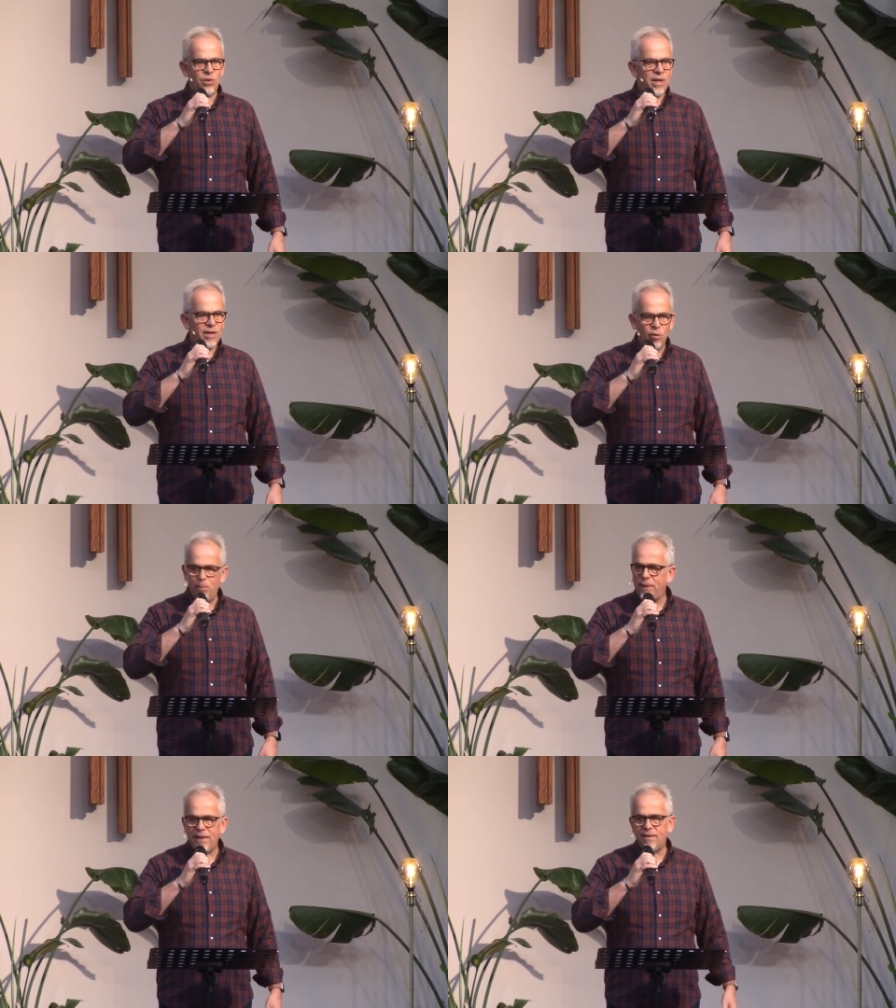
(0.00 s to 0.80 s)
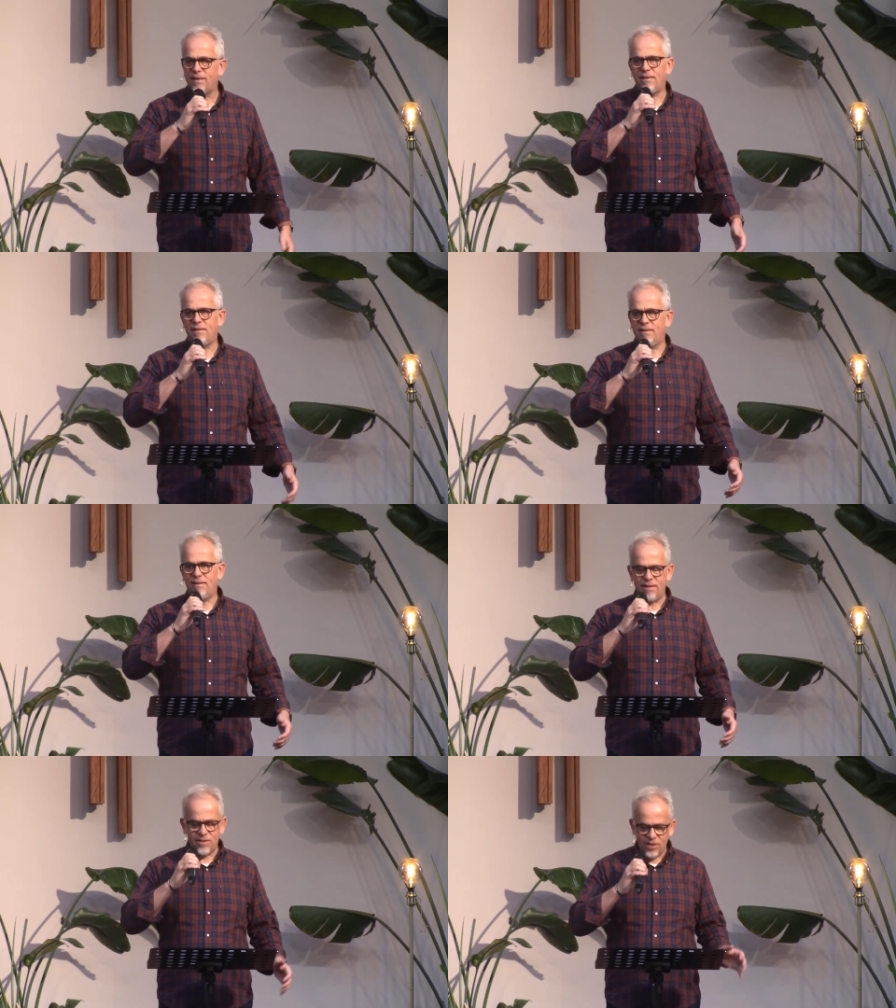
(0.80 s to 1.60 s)
you cannot beat
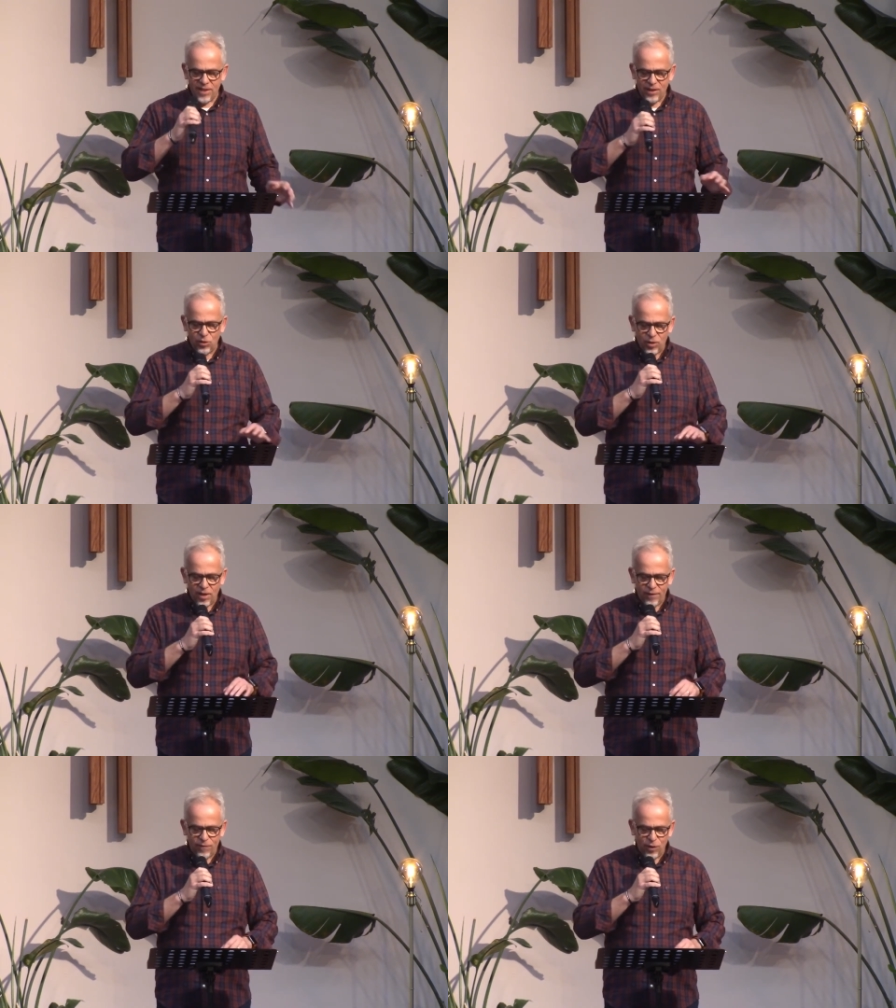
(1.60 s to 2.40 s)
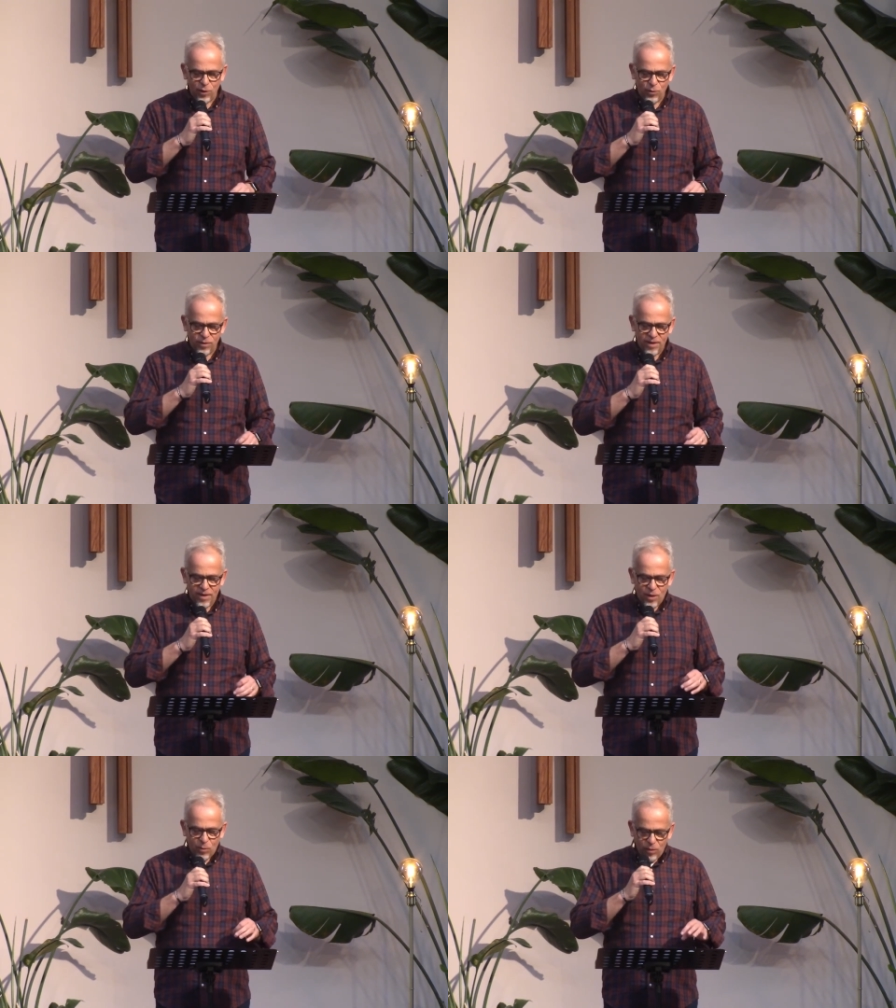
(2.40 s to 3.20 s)
sin in your life alone.
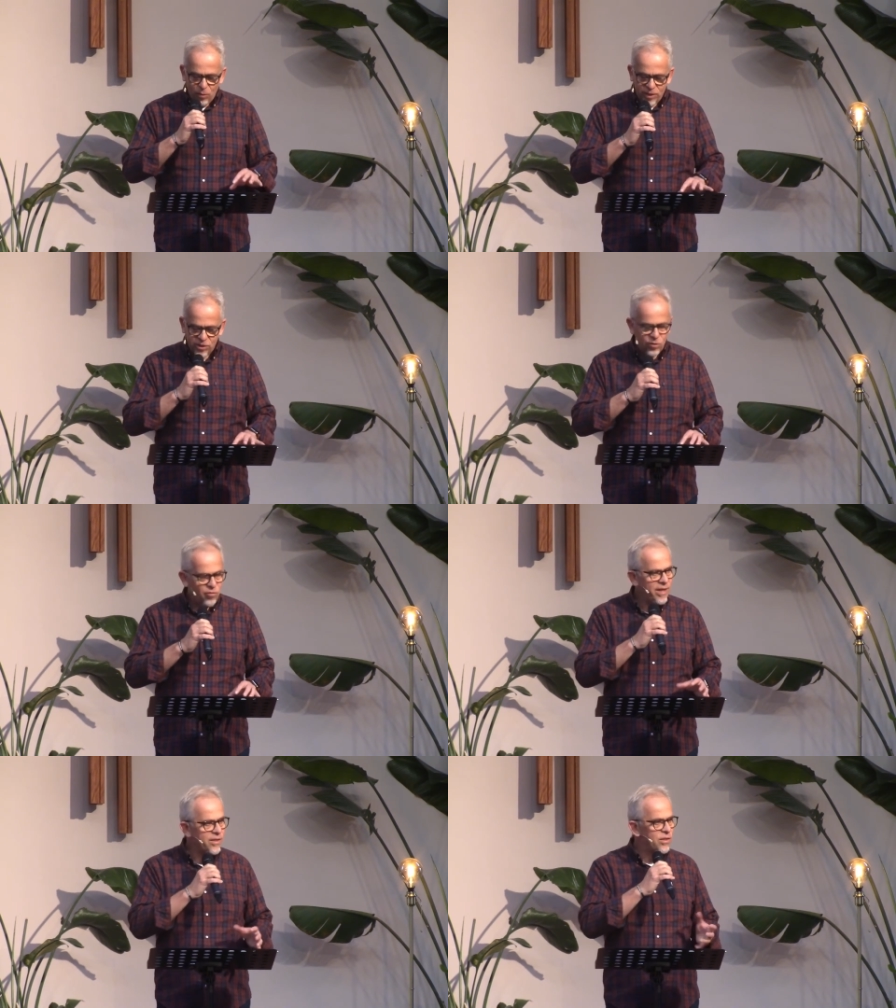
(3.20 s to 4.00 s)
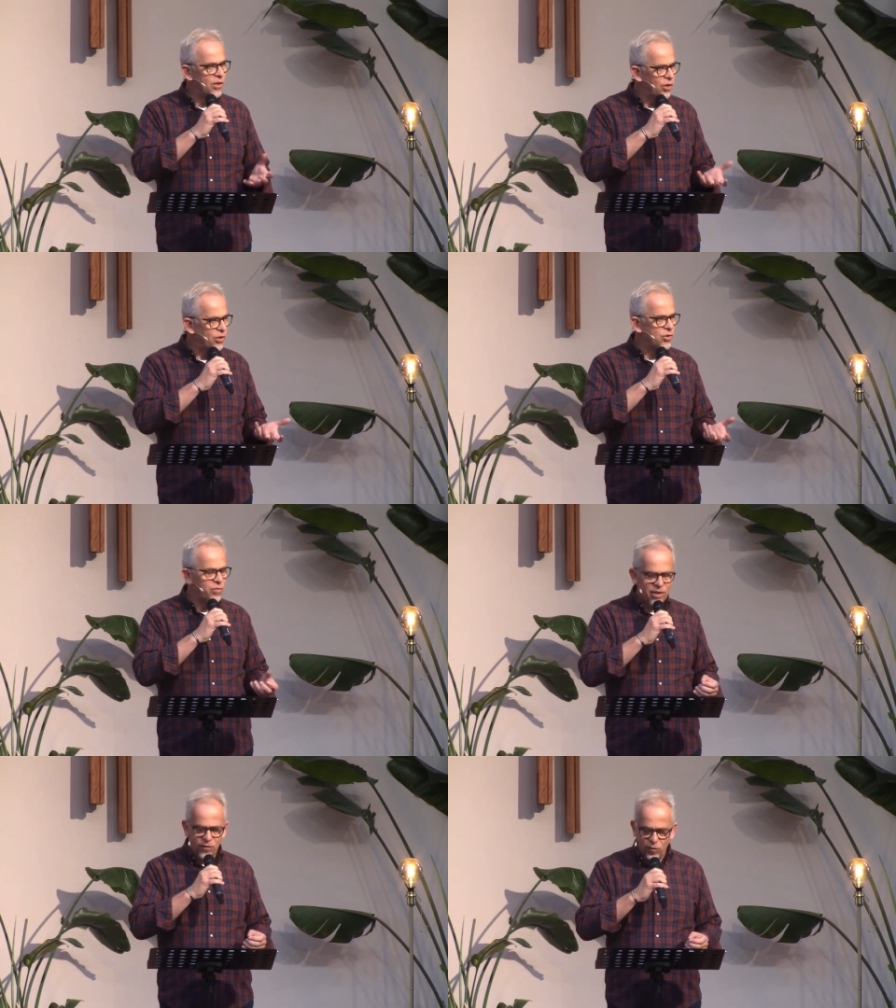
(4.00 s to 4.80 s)
We surrender to God's
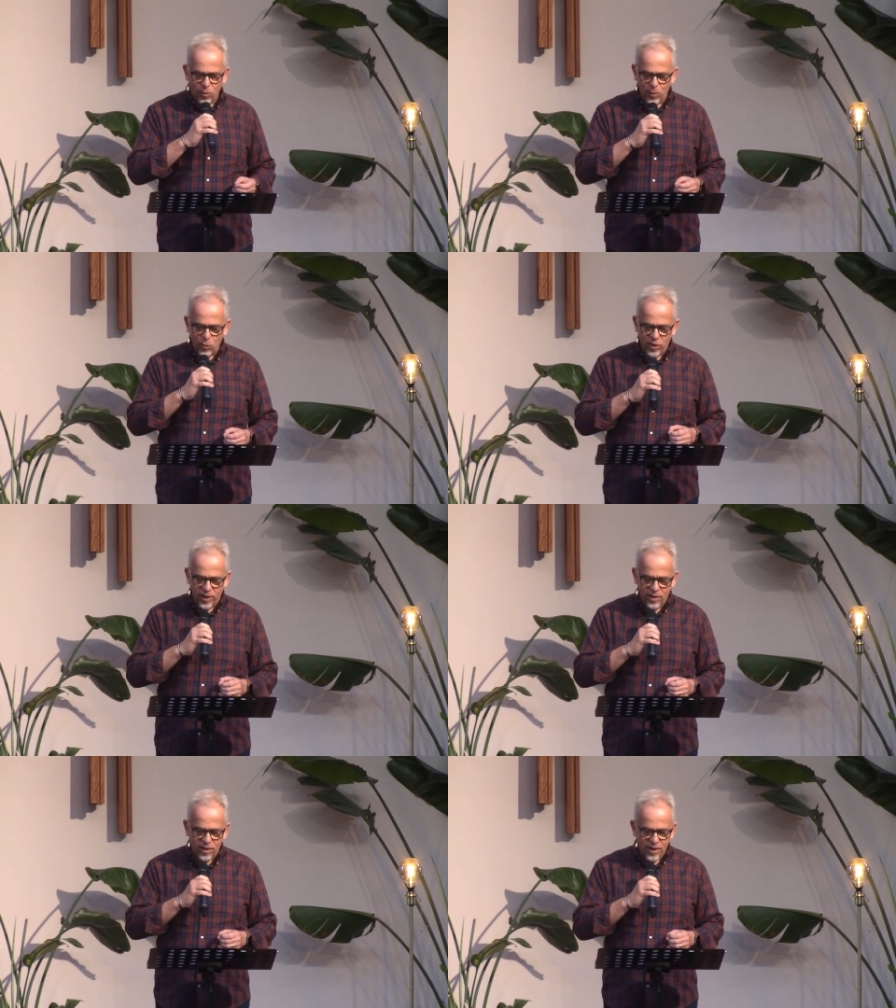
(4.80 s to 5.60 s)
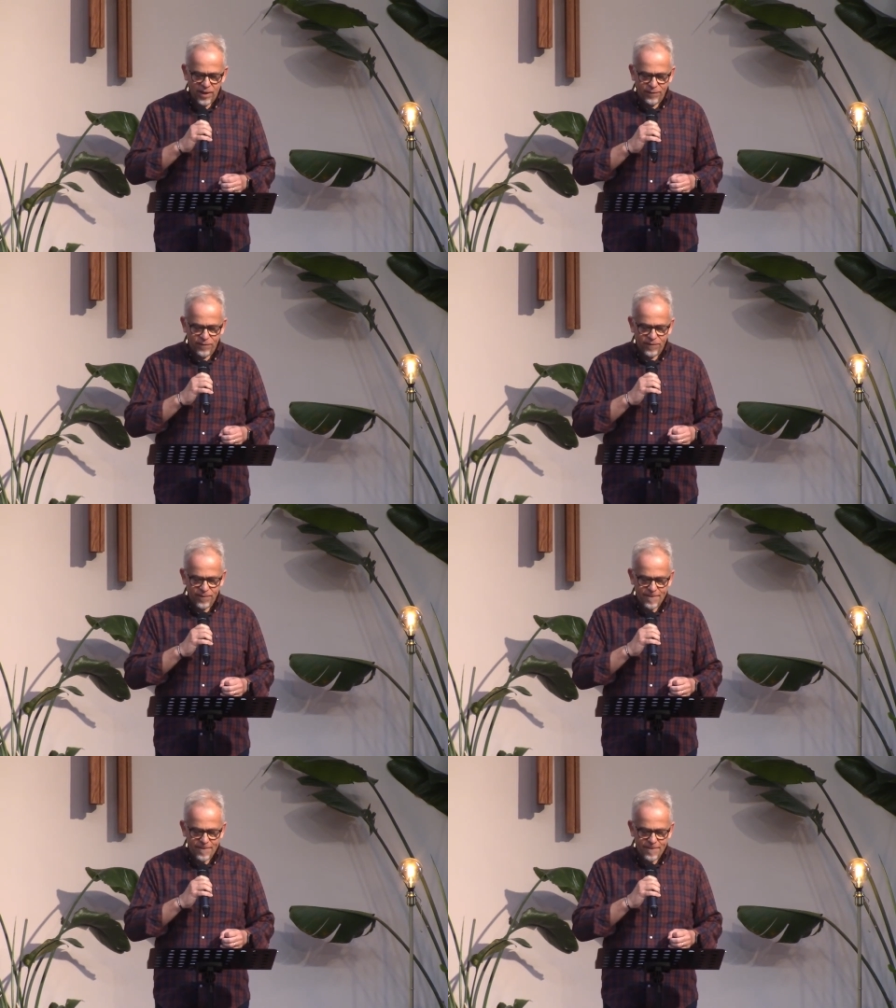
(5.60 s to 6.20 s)
transforming work in our life.